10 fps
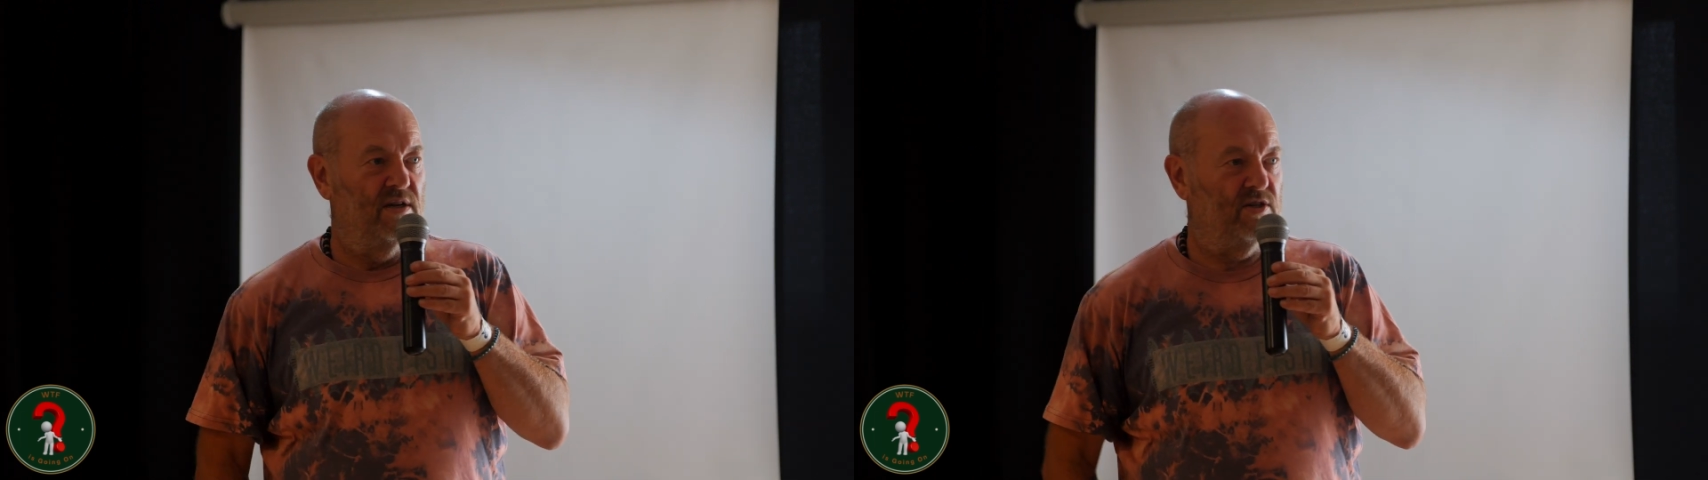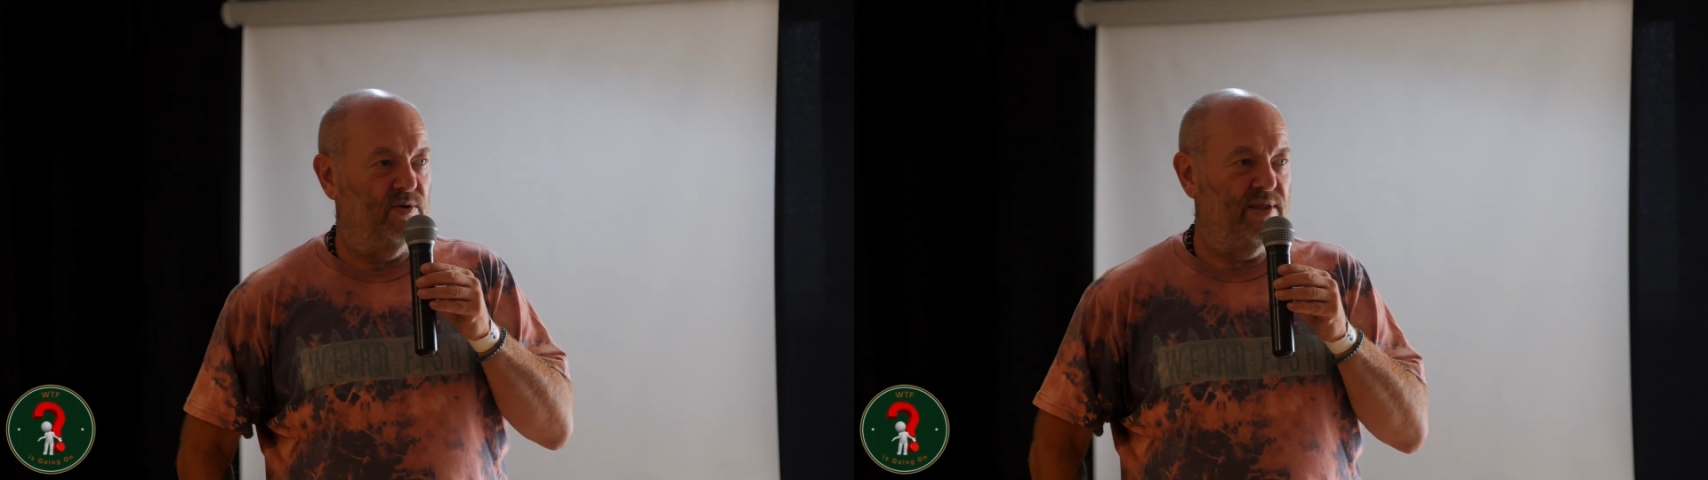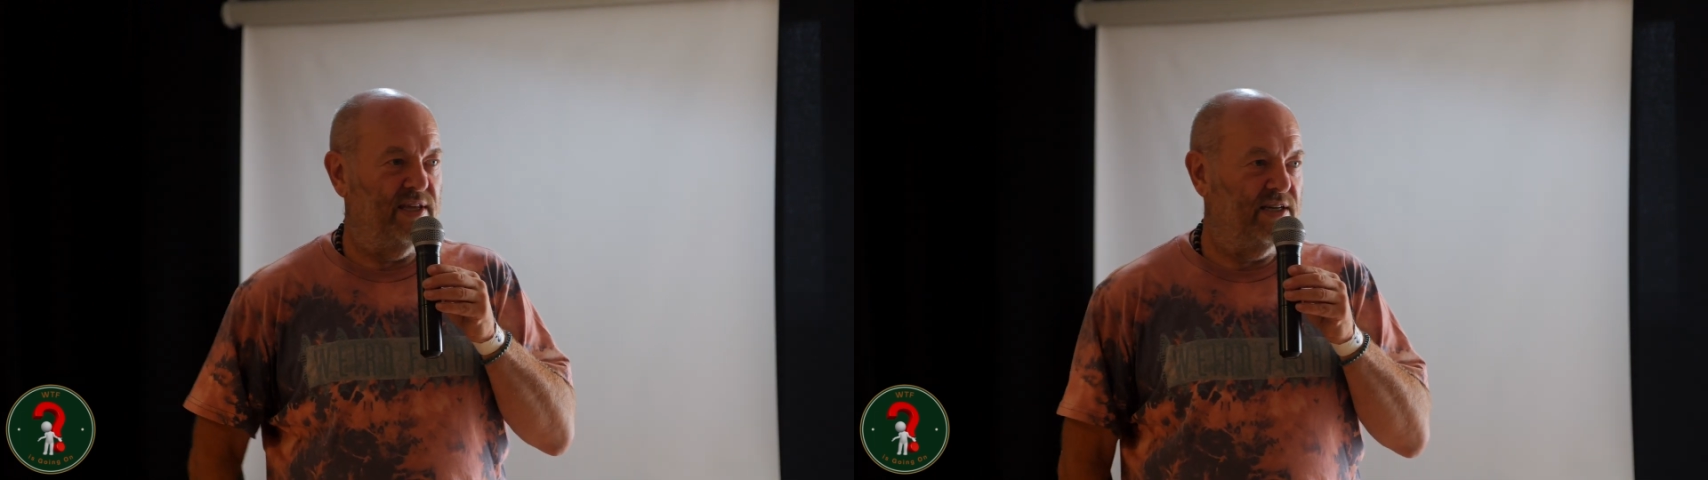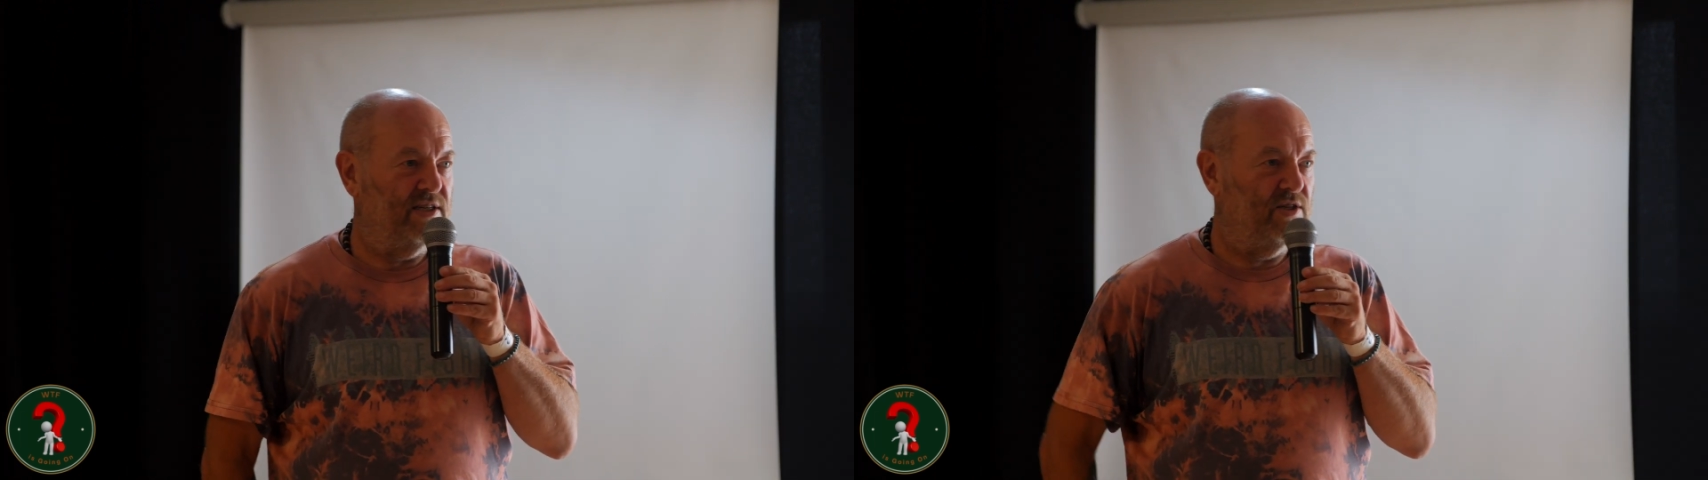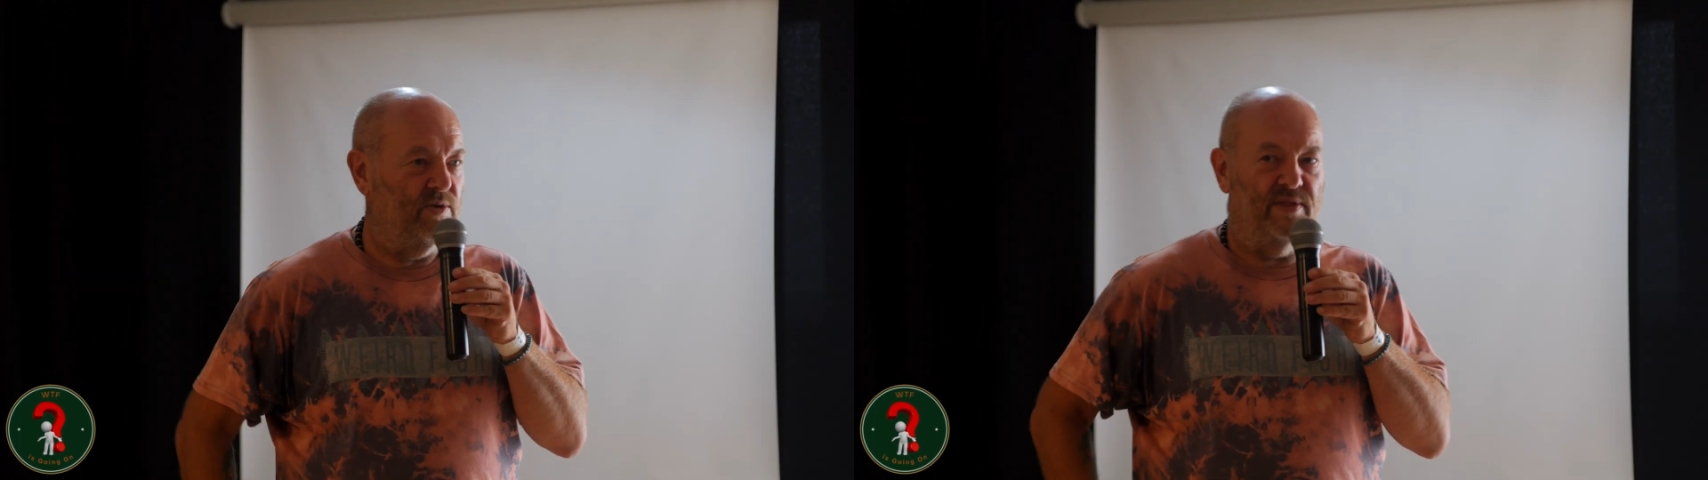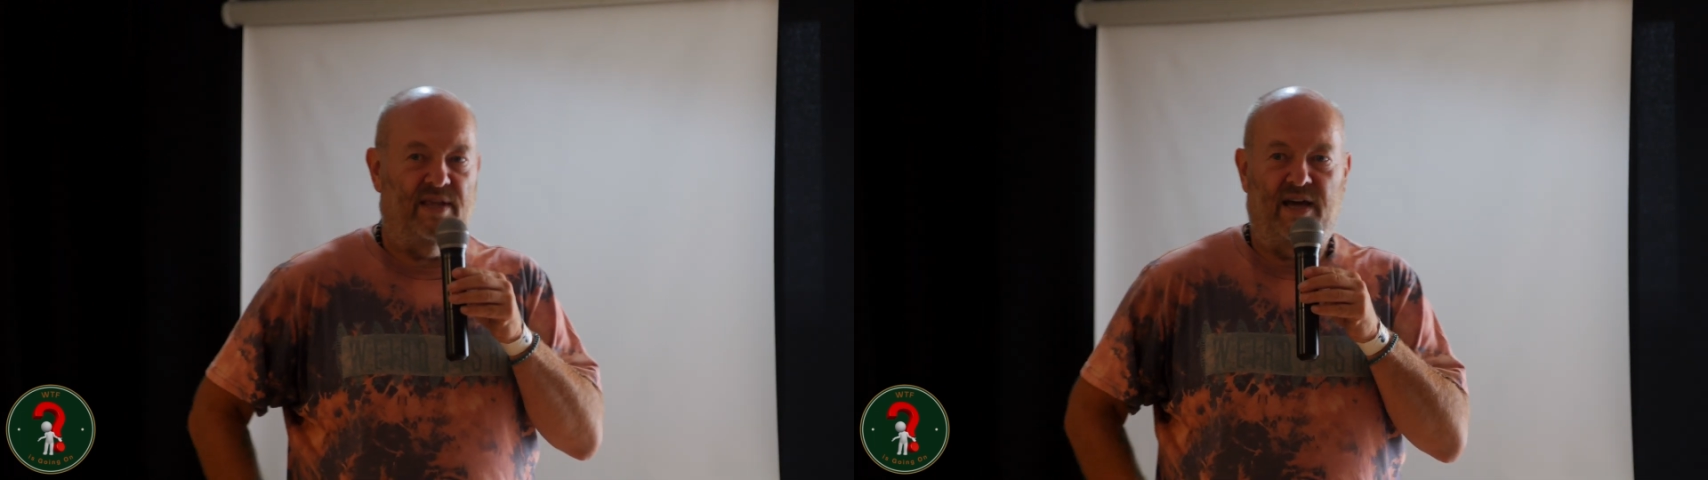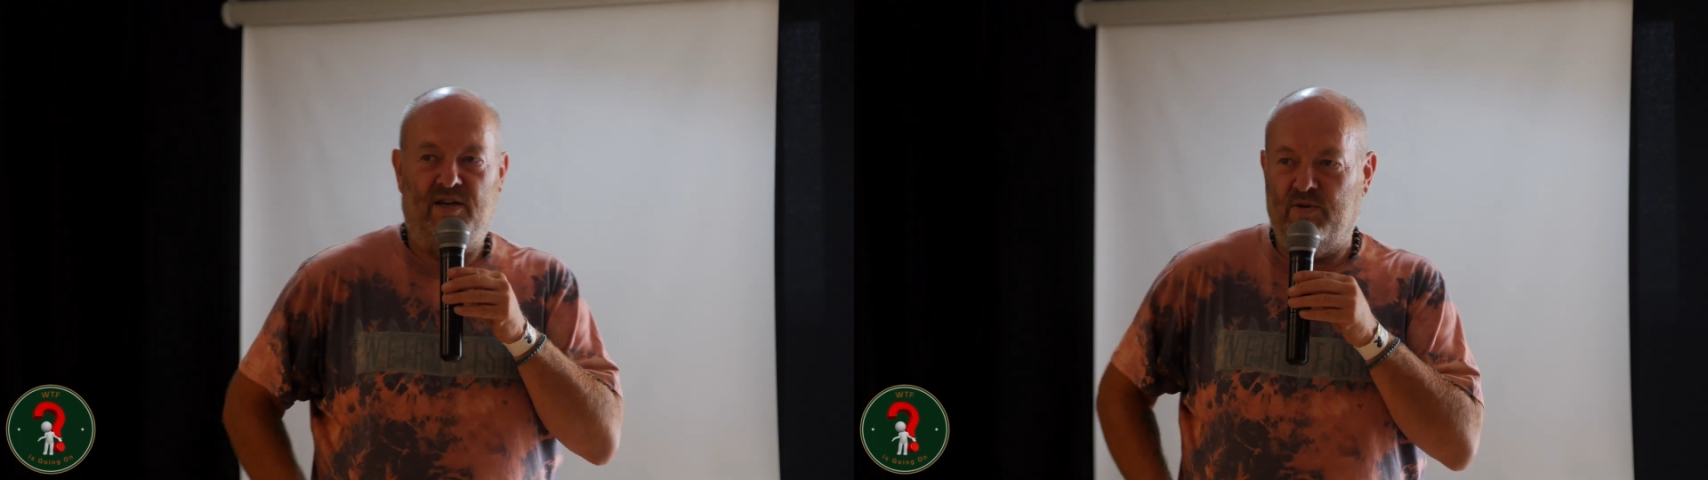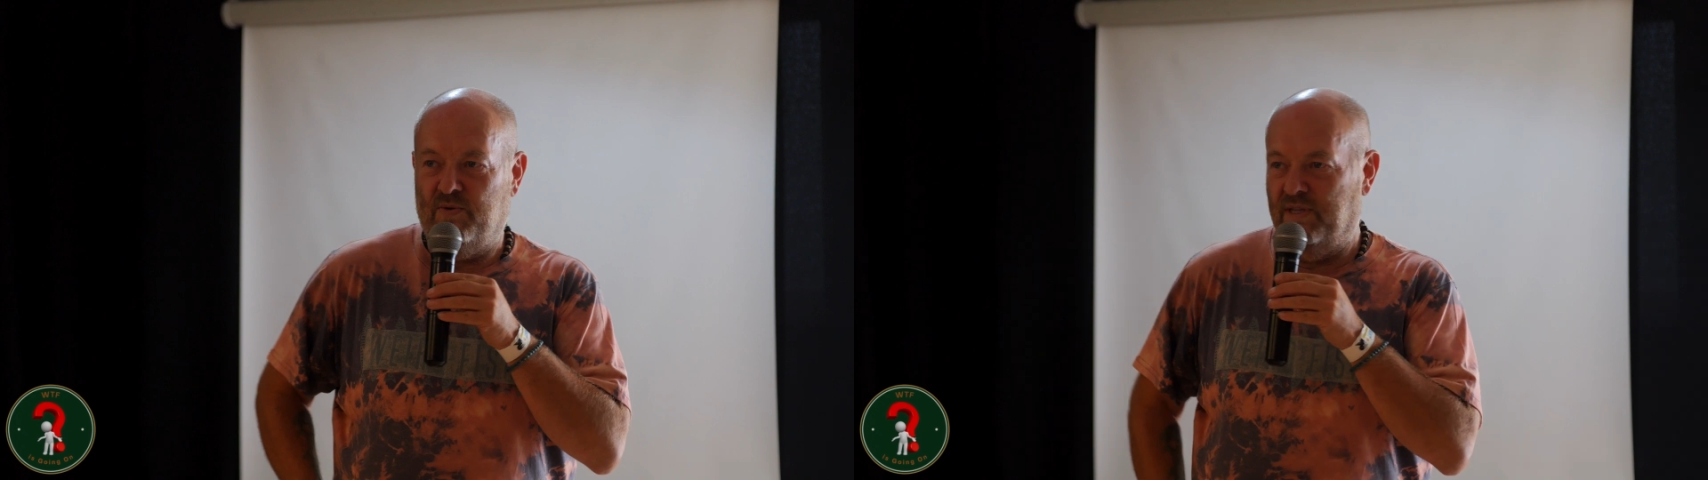doing this, doing
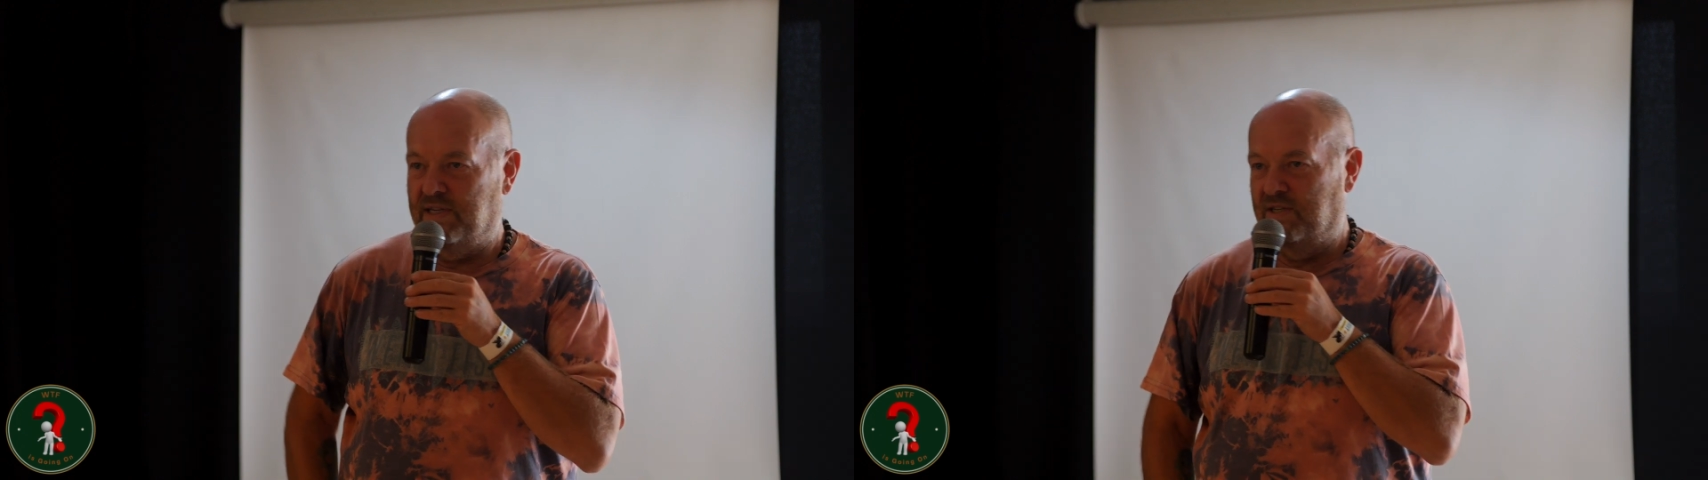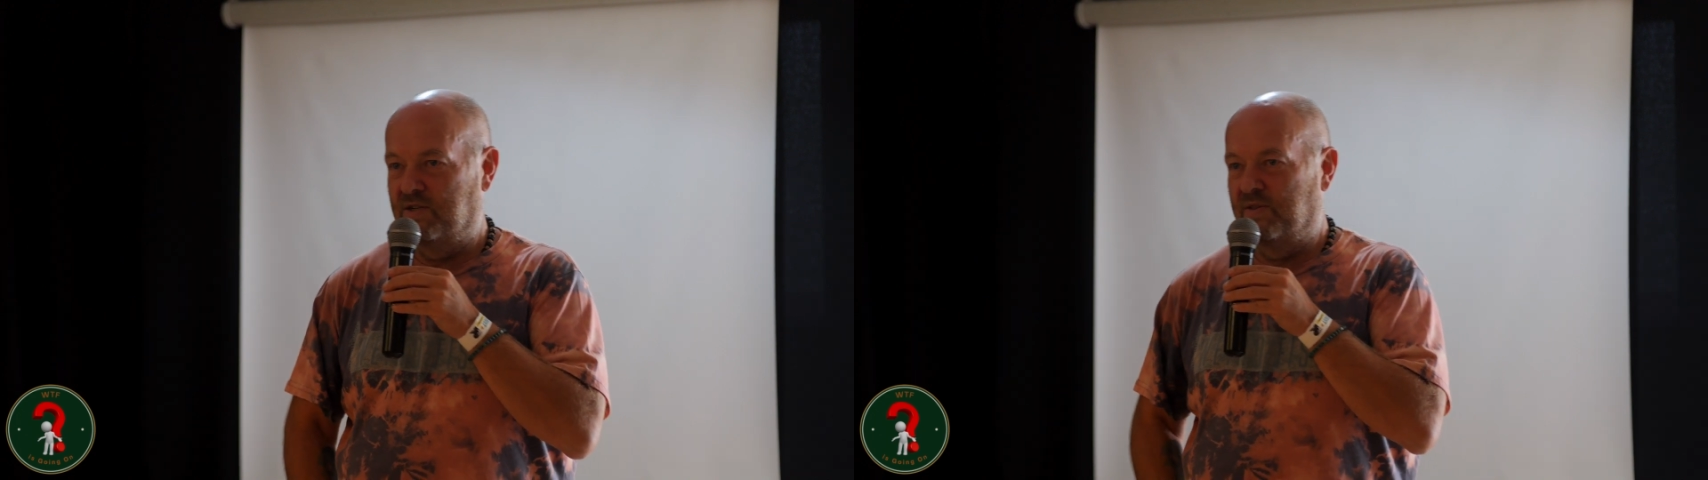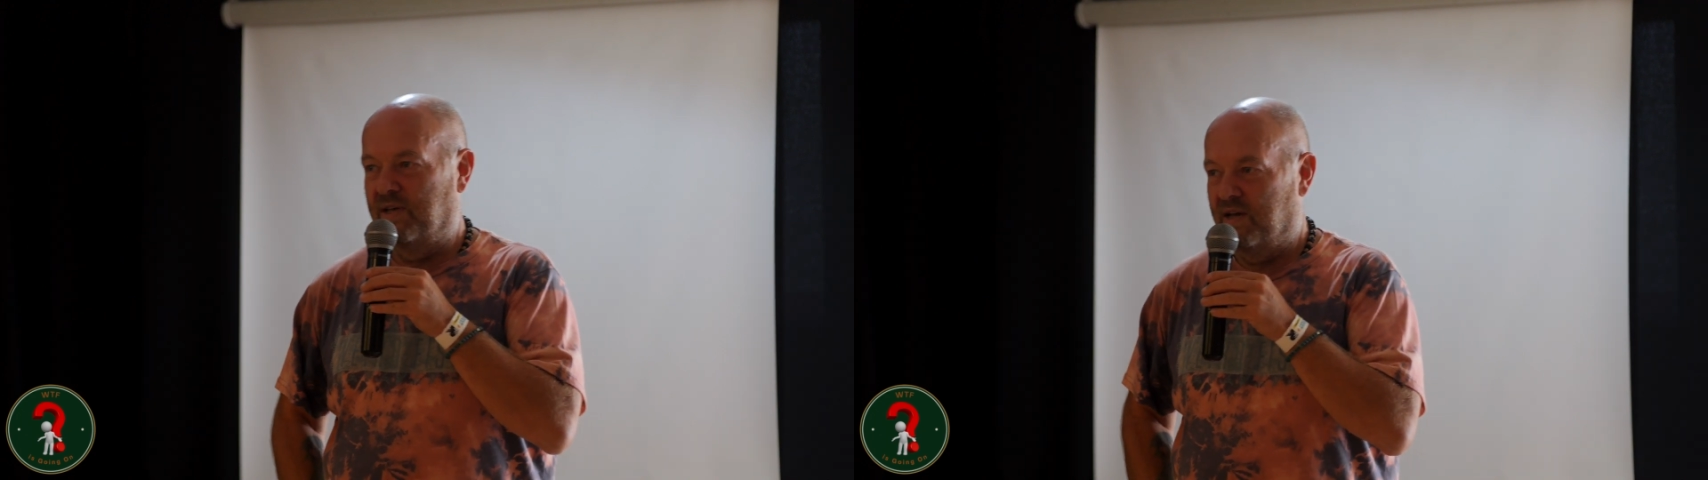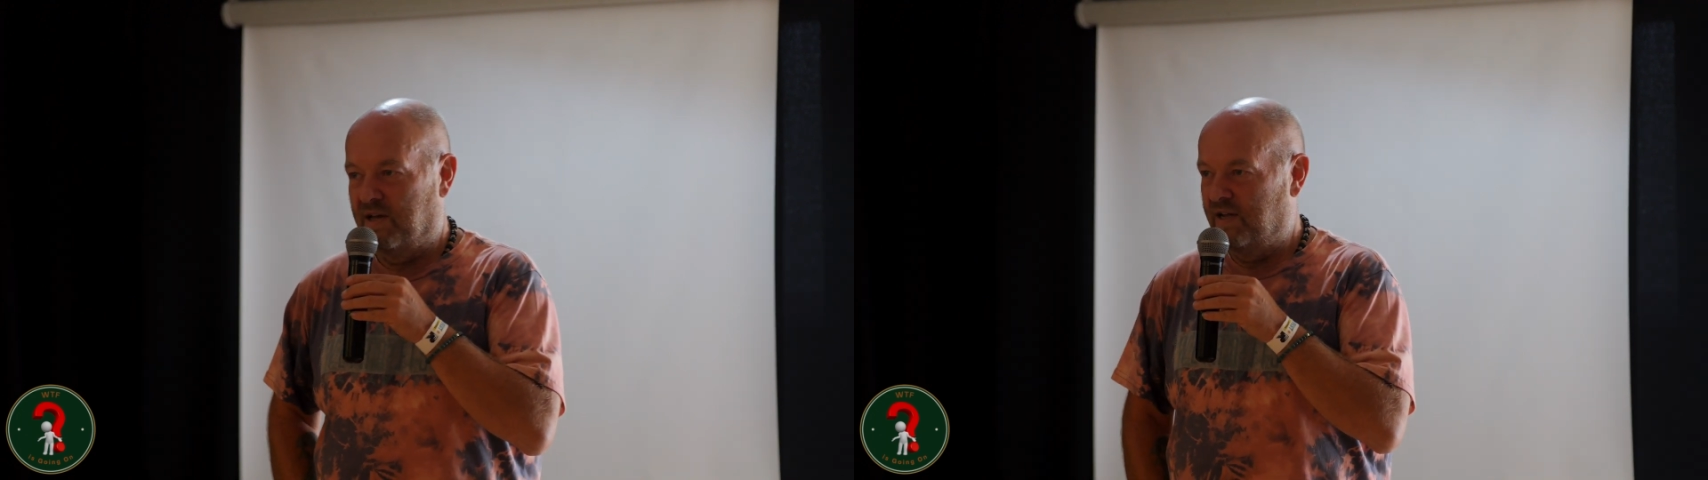that, doing this and doing that.